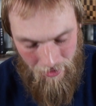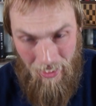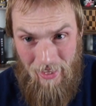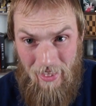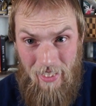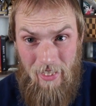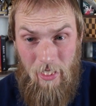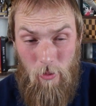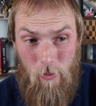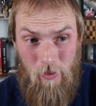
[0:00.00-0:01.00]
And Then
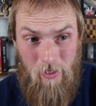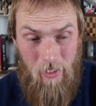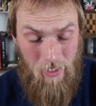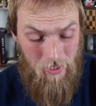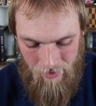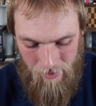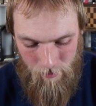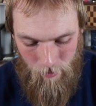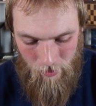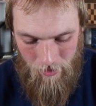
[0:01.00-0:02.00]
There Were None. This
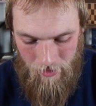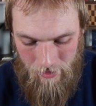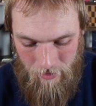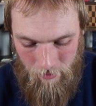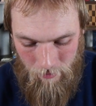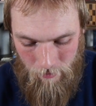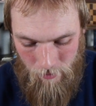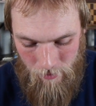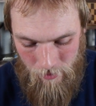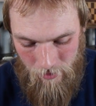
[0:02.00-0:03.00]
book is the
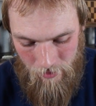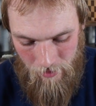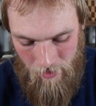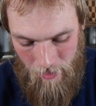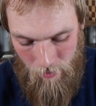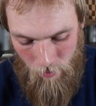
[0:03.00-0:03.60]
first and